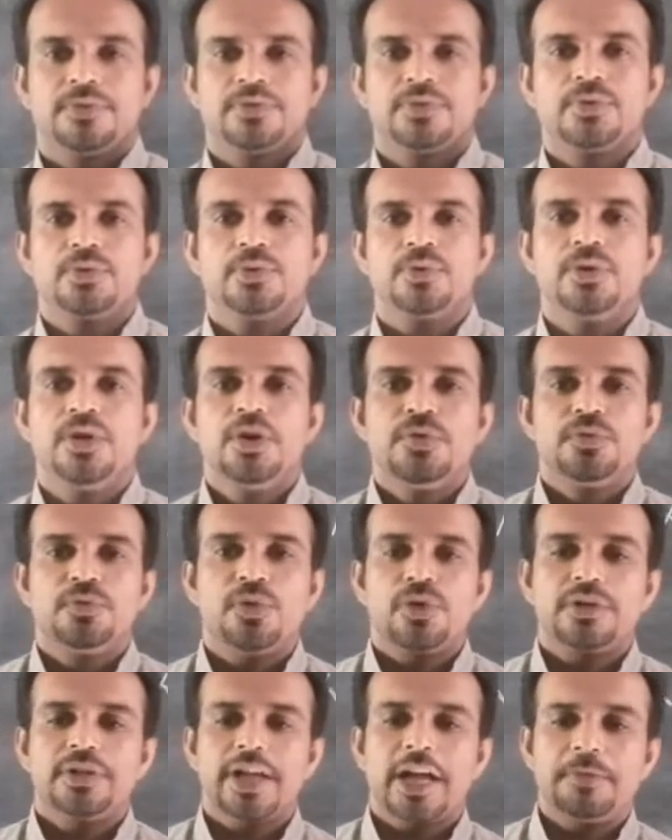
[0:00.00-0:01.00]
So,
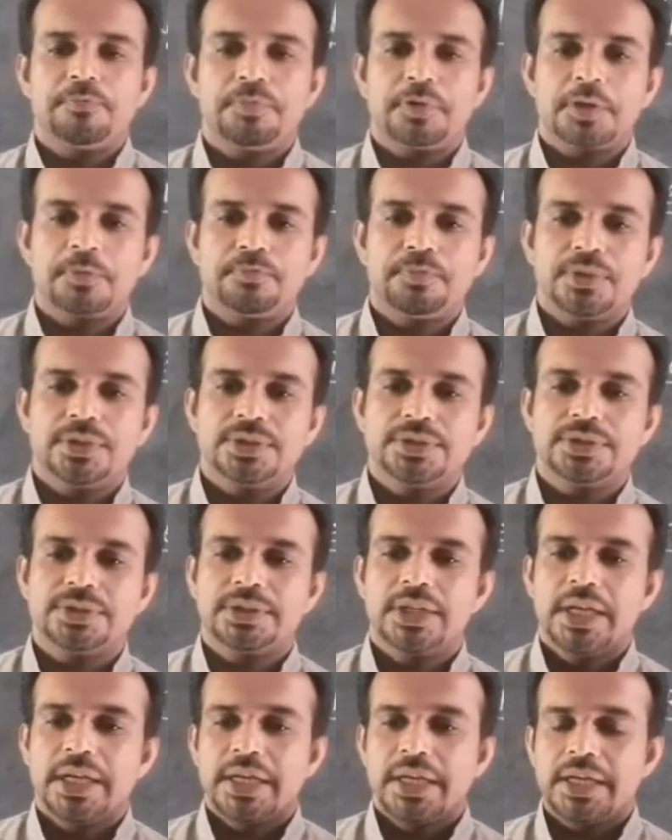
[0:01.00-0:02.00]
for that
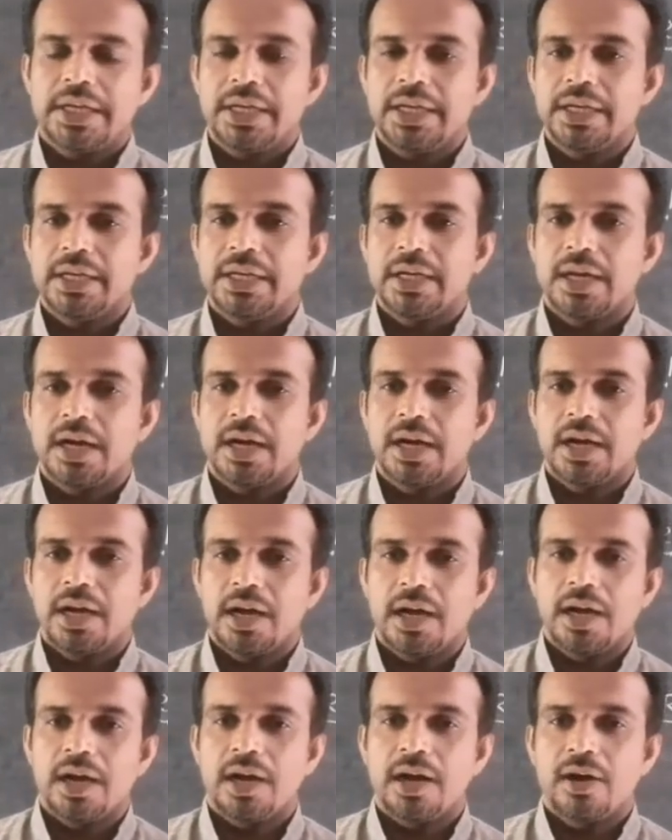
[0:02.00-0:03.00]
purpose,
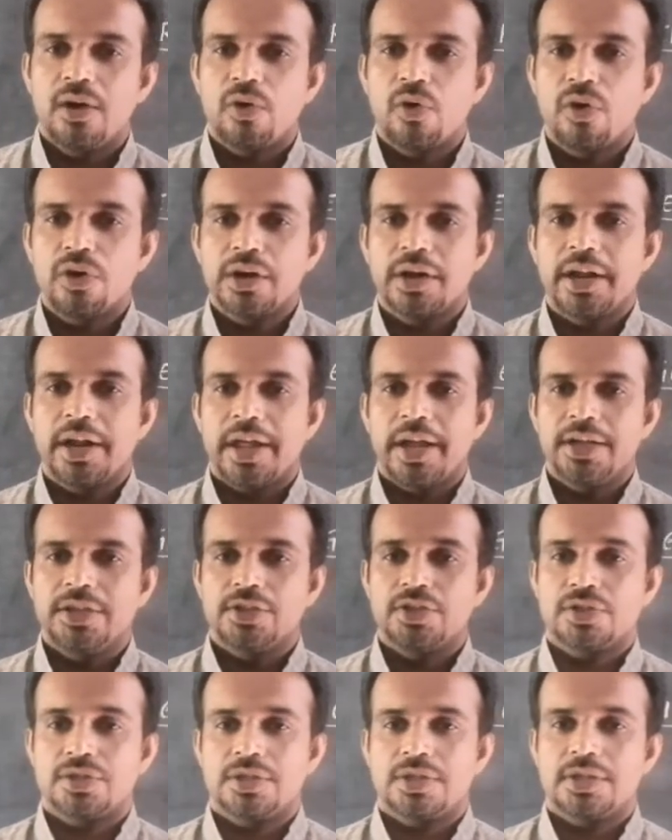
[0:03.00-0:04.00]
he
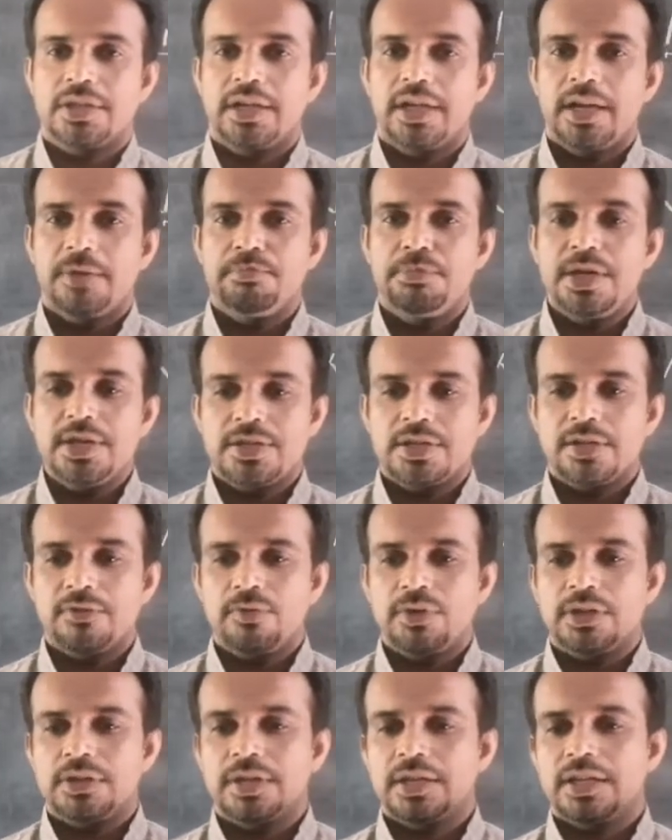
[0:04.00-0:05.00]
organized a
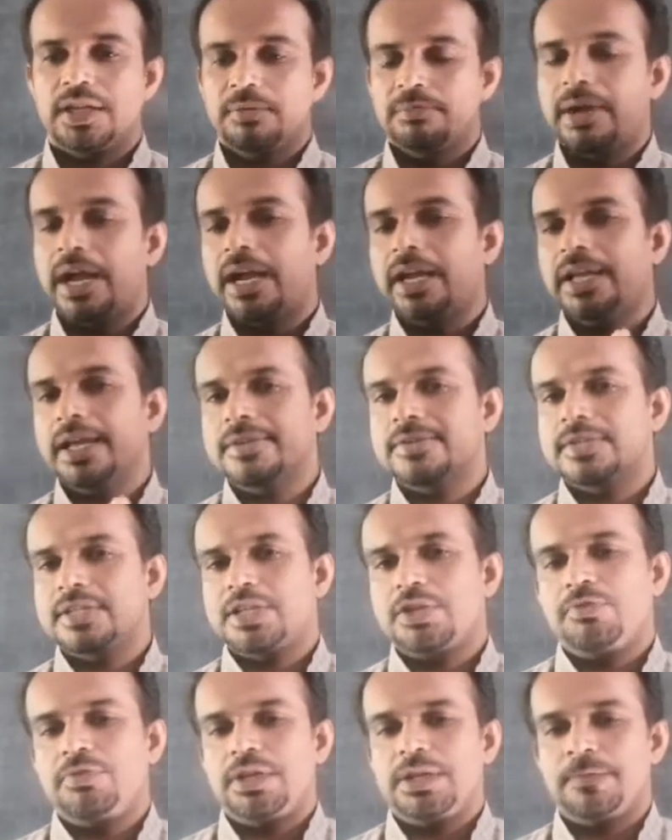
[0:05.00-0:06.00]
meeting with Nnamdi
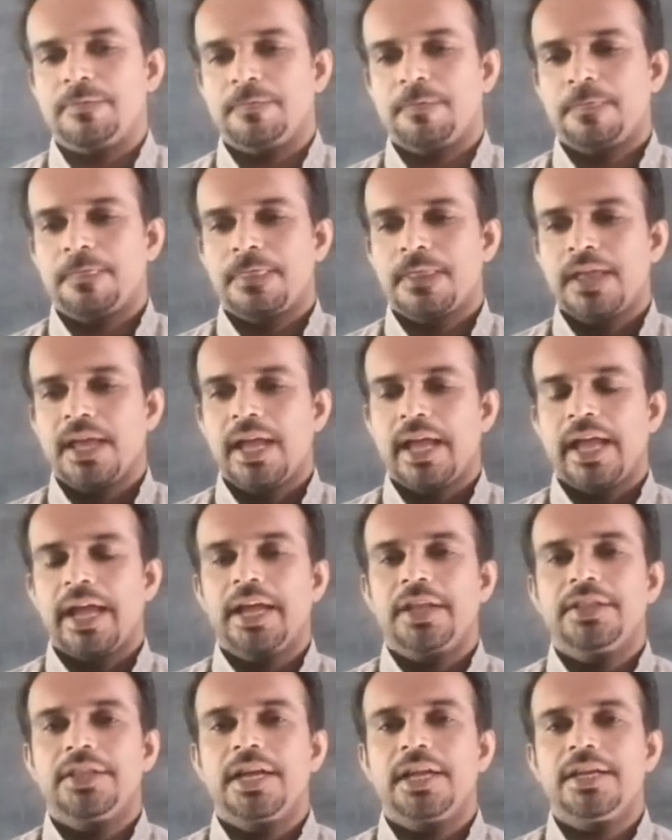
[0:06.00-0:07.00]
Azikiwe,
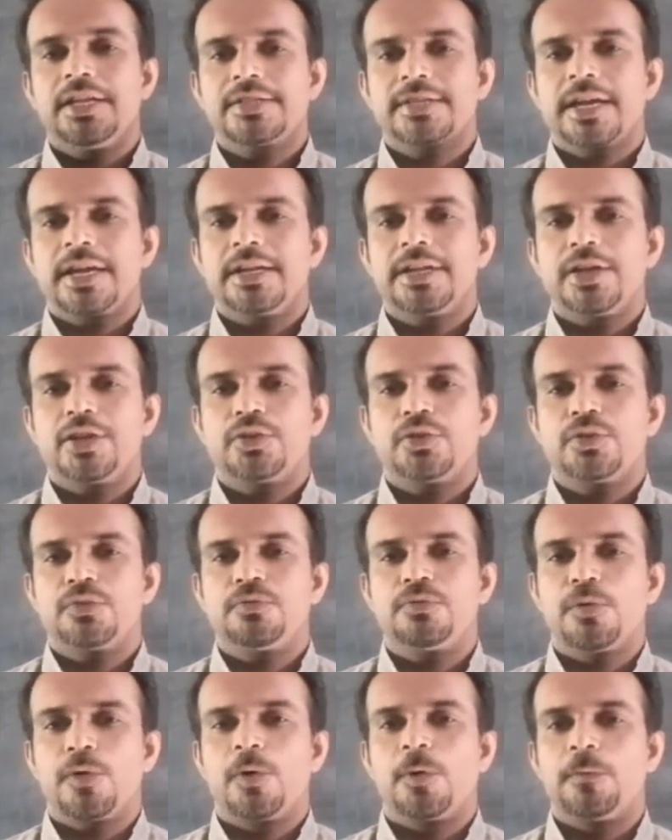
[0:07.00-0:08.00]
and they decided to
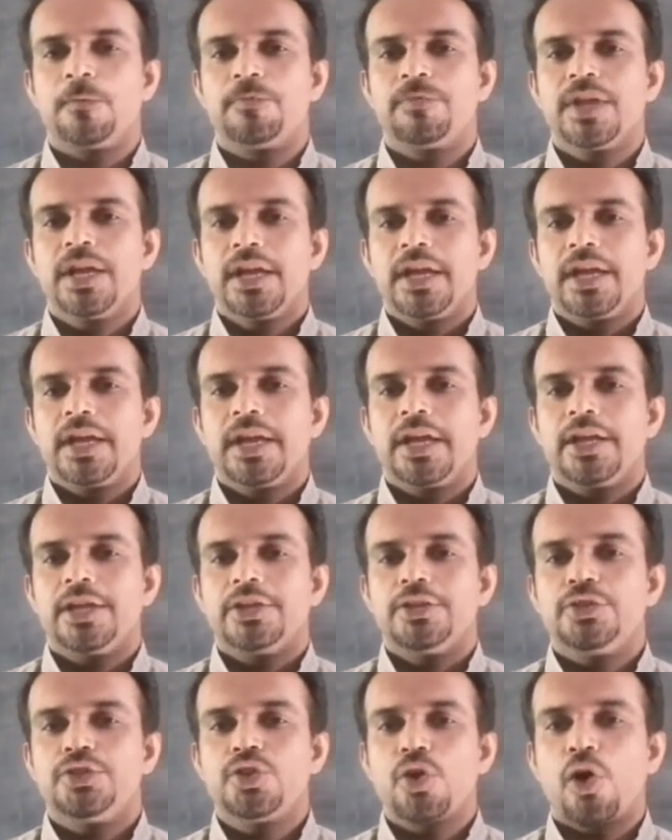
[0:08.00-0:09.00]
form
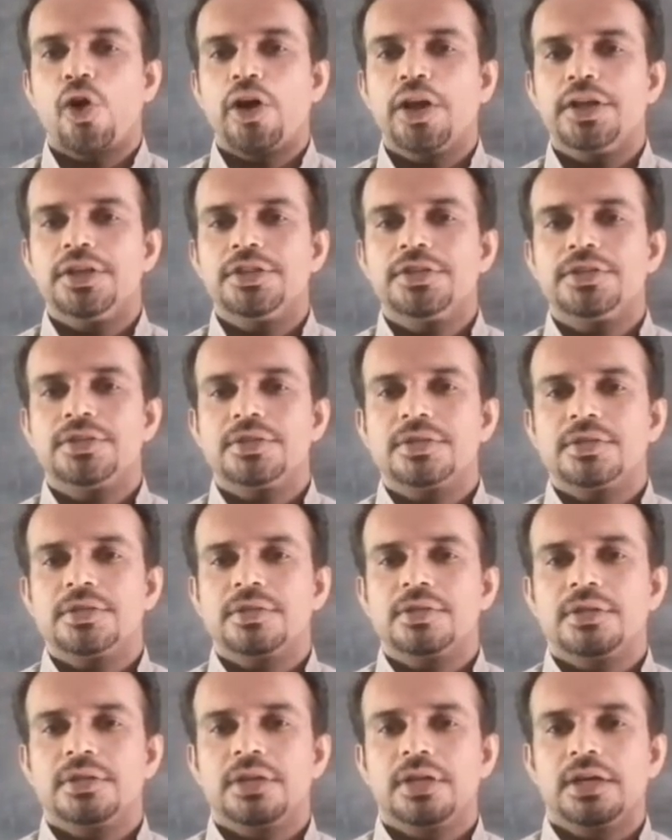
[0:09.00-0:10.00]
a joint
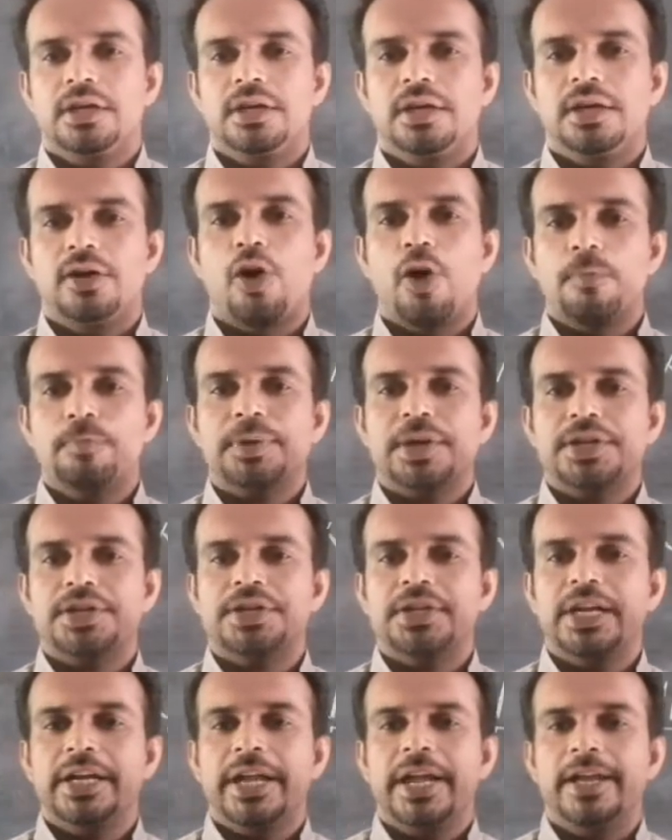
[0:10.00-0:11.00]

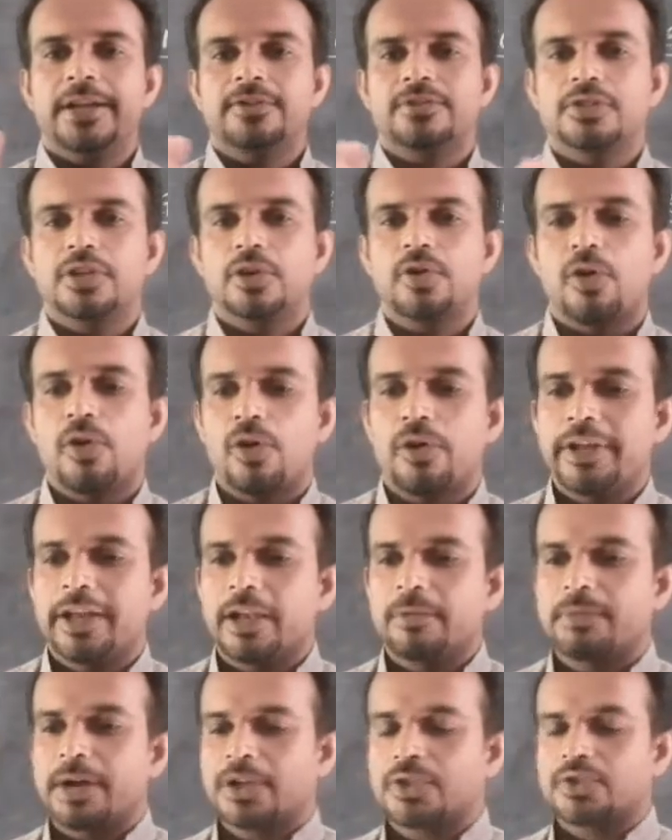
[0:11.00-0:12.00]
operation against the
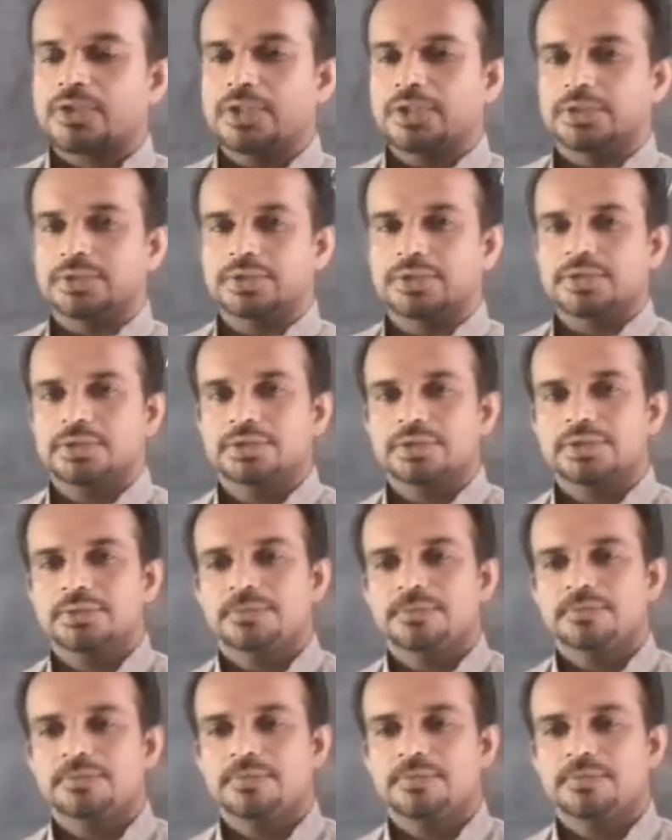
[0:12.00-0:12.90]
colonial masters.